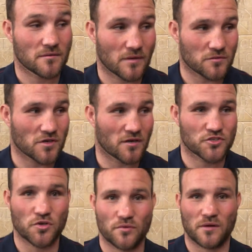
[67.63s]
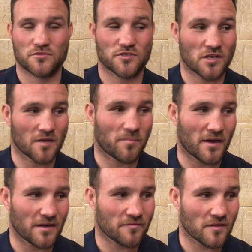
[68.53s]
And well, I was gonna do. I was just gonna
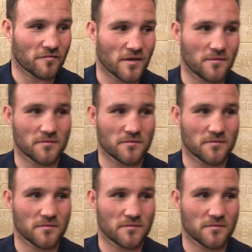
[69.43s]
pack after that fight.